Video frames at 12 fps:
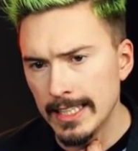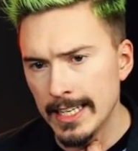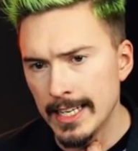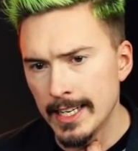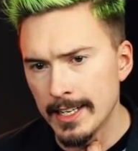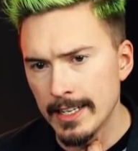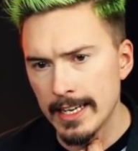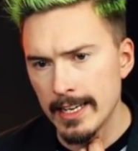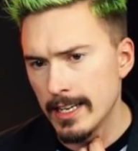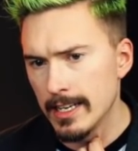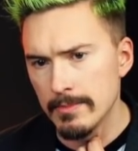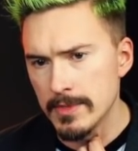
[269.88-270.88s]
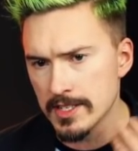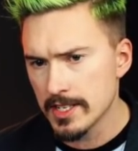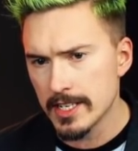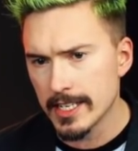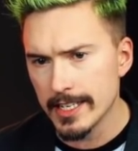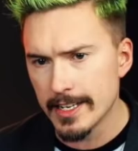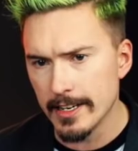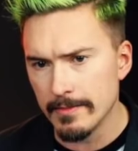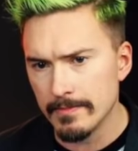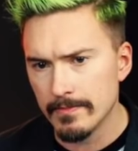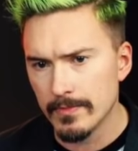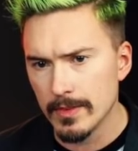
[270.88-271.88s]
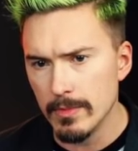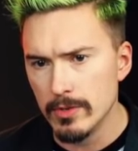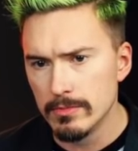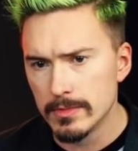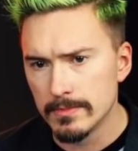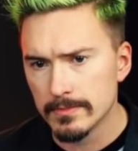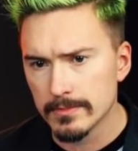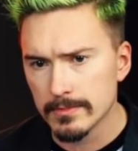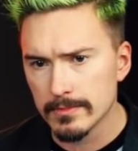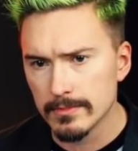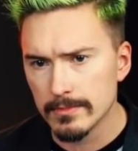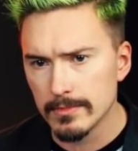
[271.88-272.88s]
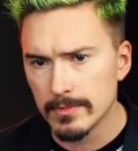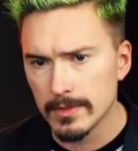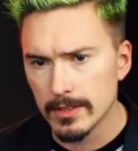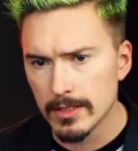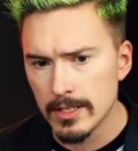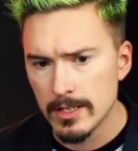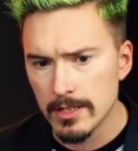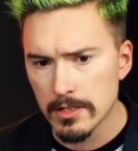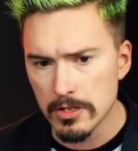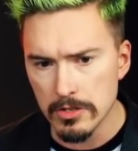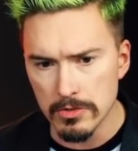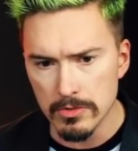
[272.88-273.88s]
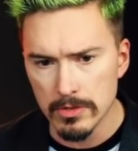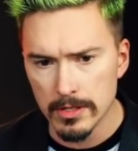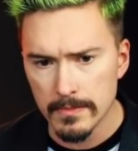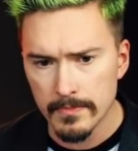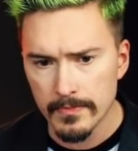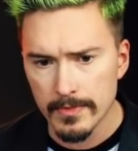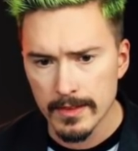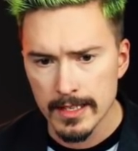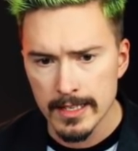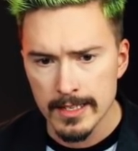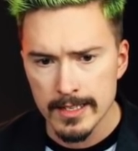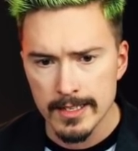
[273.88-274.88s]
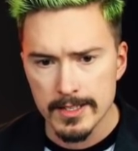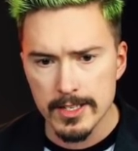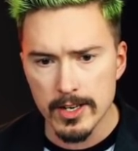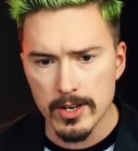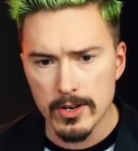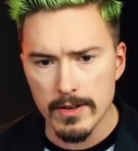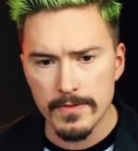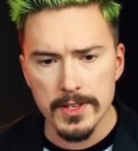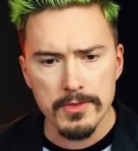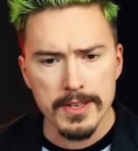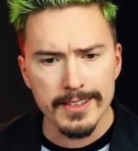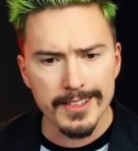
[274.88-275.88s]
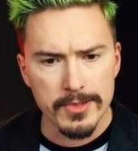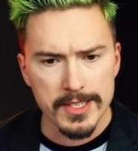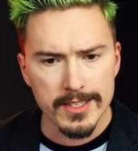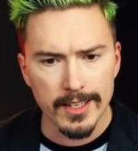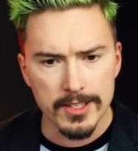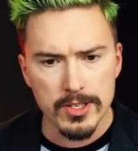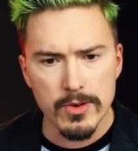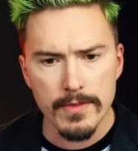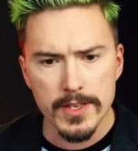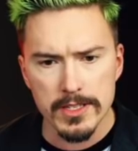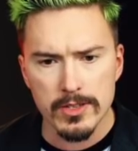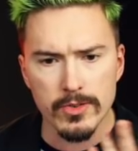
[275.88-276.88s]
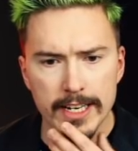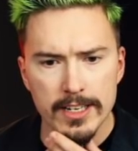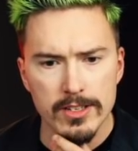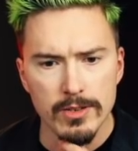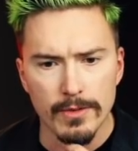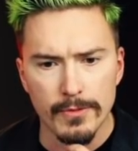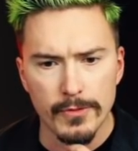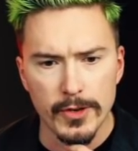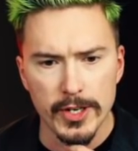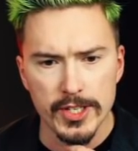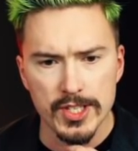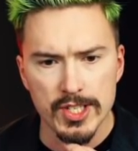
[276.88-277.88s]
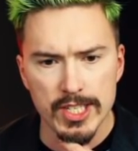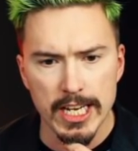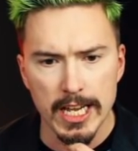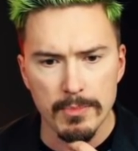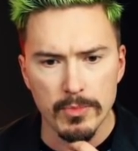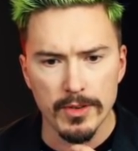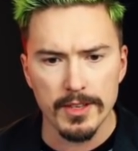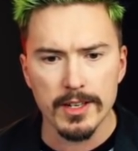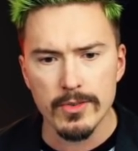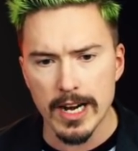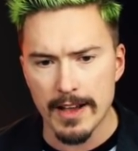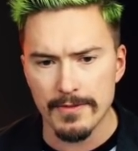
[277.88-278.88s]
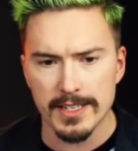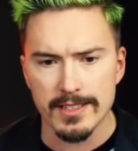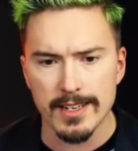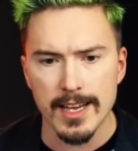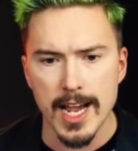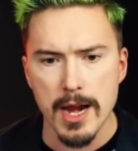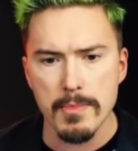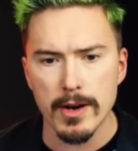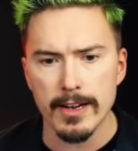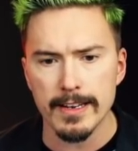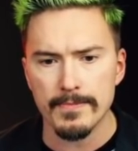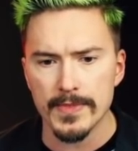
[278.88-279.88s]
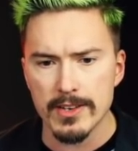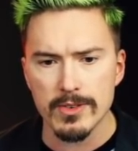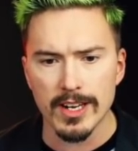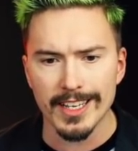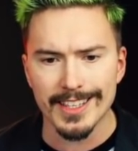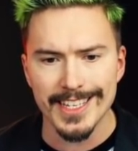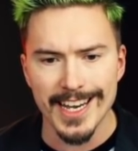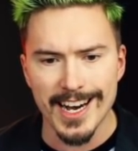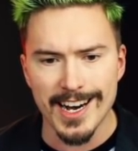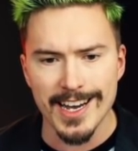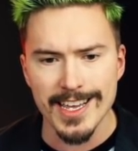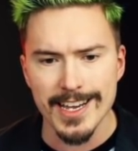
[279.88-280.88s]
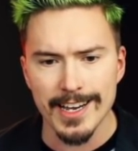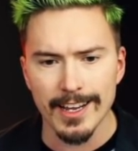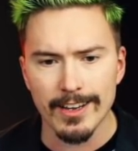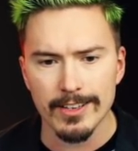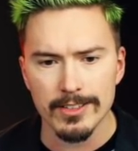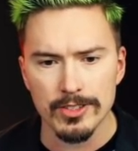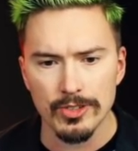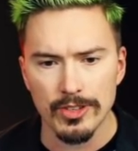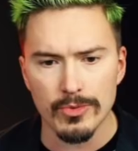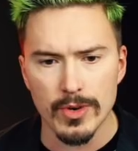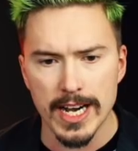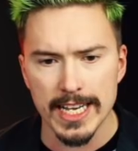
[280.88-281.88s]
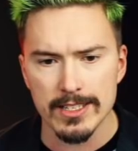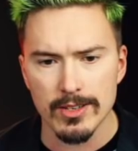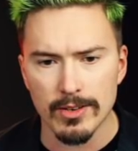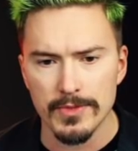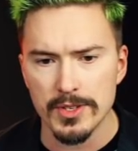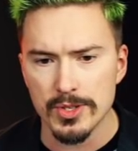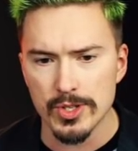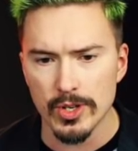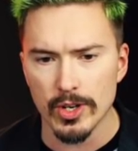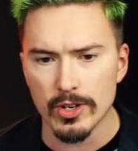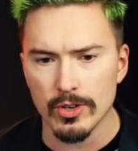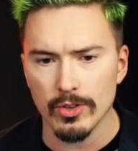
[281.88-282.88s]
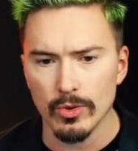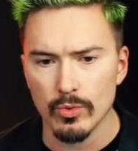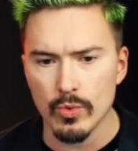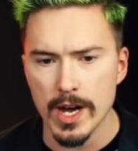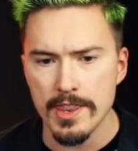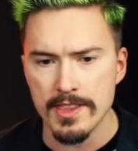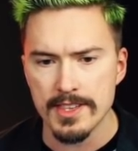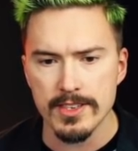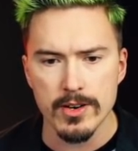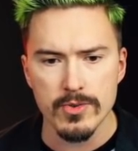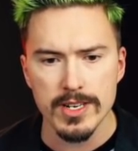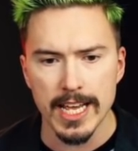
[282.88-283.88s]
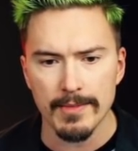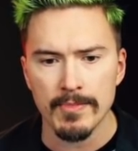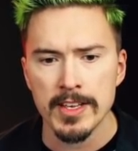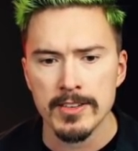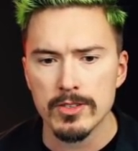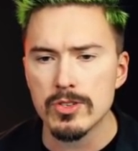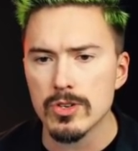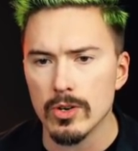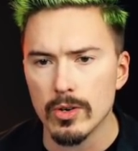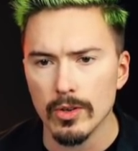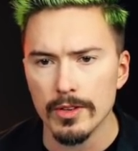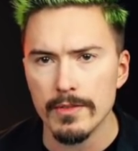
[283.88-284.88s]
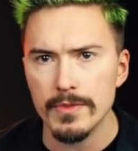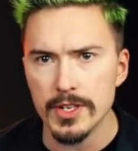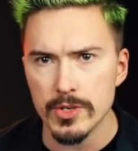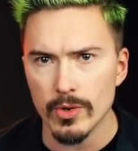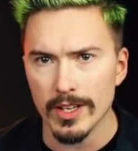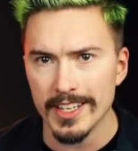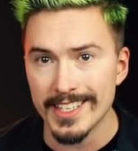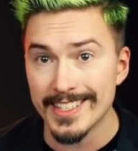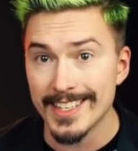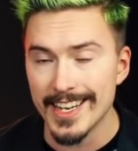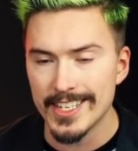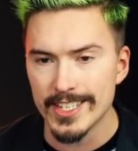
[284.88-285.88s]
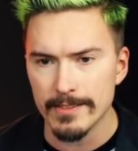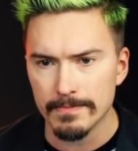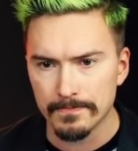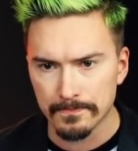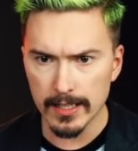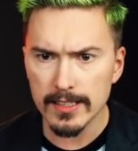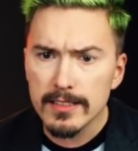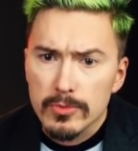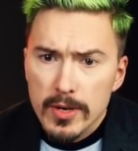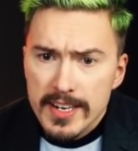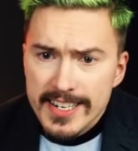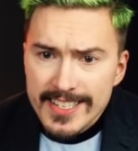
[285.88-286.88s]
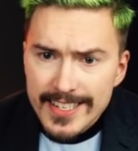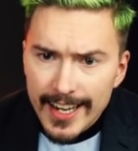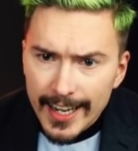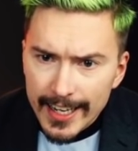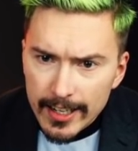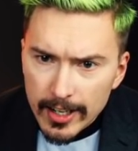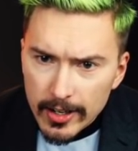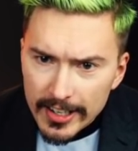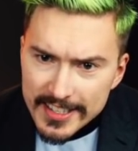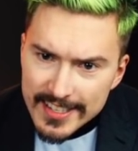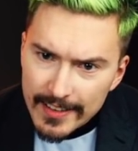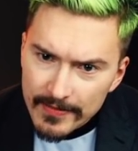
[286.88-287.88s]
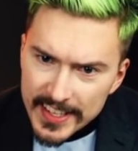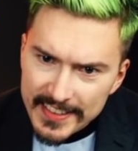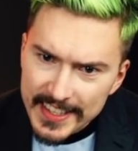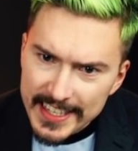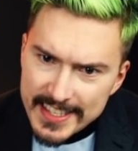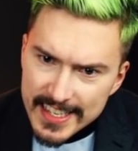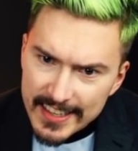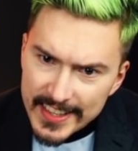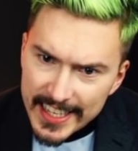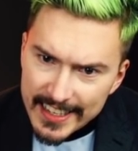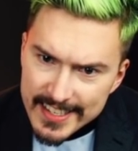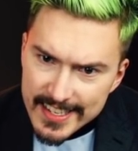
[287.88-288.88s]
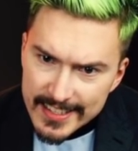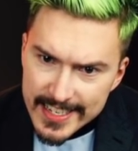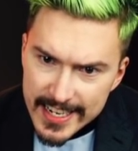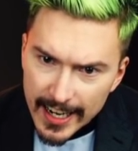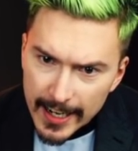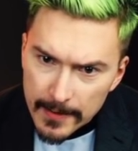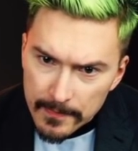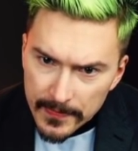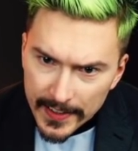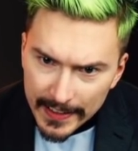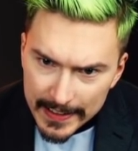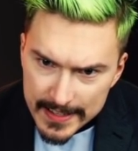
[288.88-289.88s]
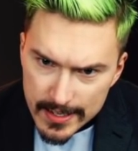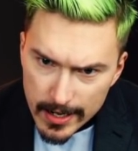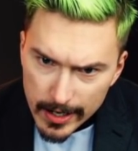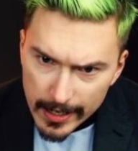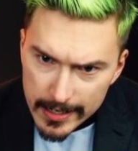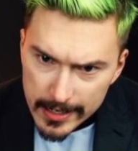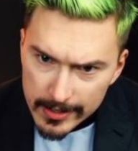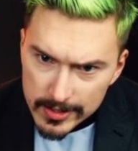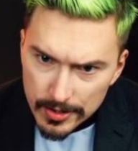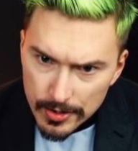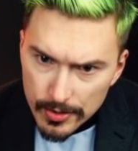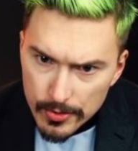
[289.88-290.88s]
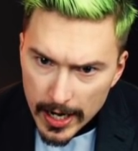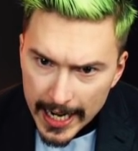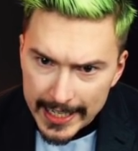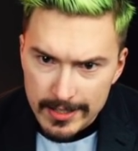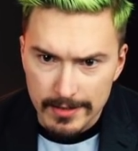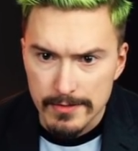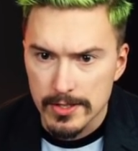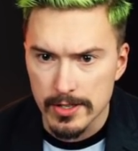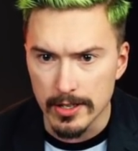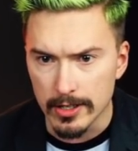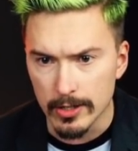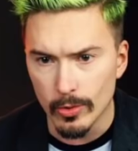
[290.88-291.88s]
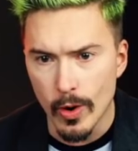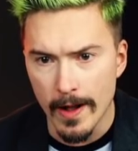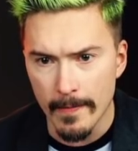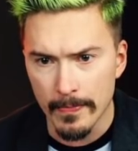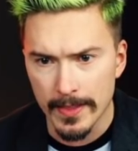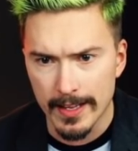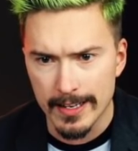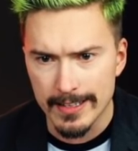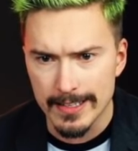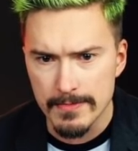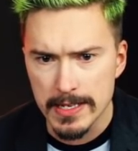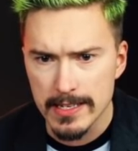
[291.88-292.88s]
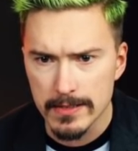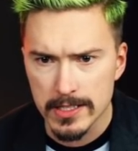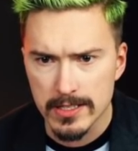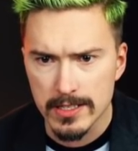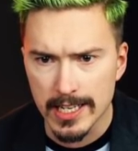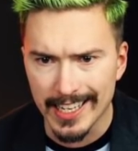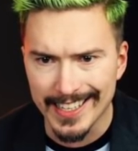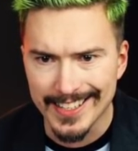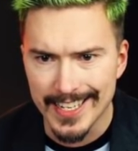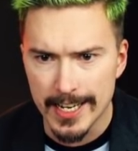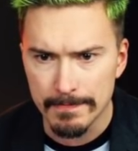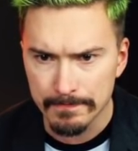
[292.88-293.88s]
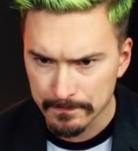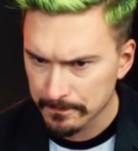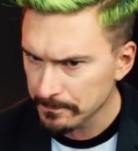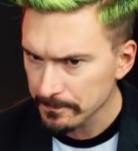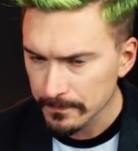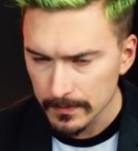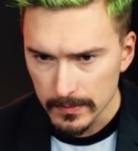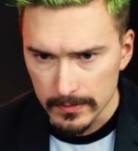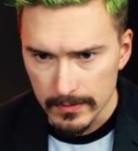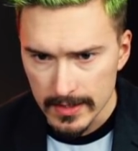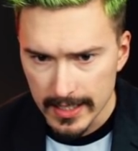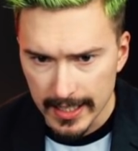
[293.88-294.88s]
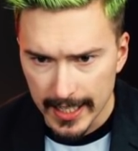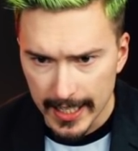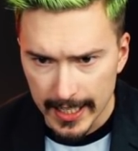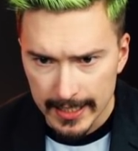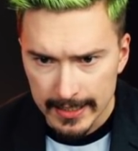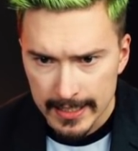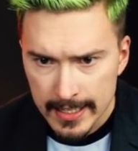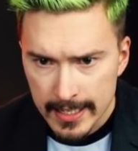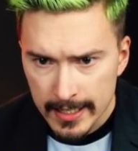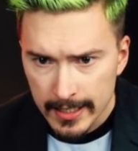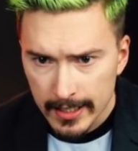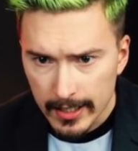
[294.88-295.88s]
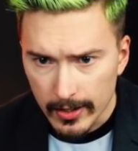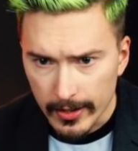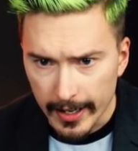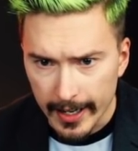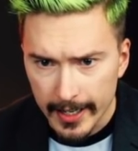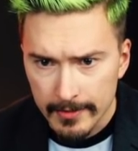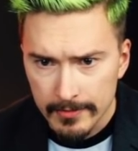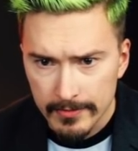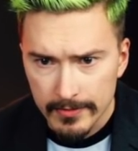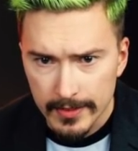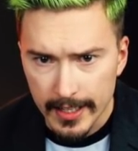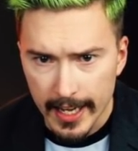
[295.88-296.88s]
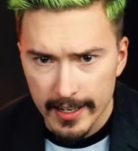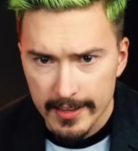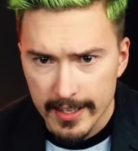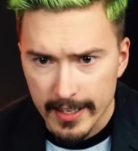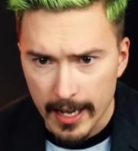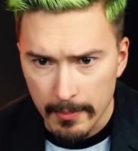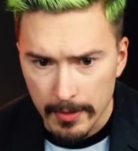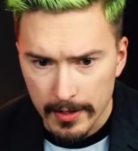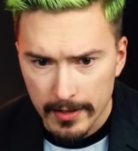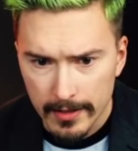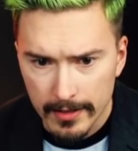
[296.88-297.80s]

And I'm just gonna click here. Boom. Cool. So viewing the results, you have just created your first shape with the graphics library. Now click the eye icon to the right of the circle 1's node name to toggle the visualization. Where is the eye? Oh, this is the eye. Like, it's here to the right of circle 1. And let me just click that. Okay. Anything happen?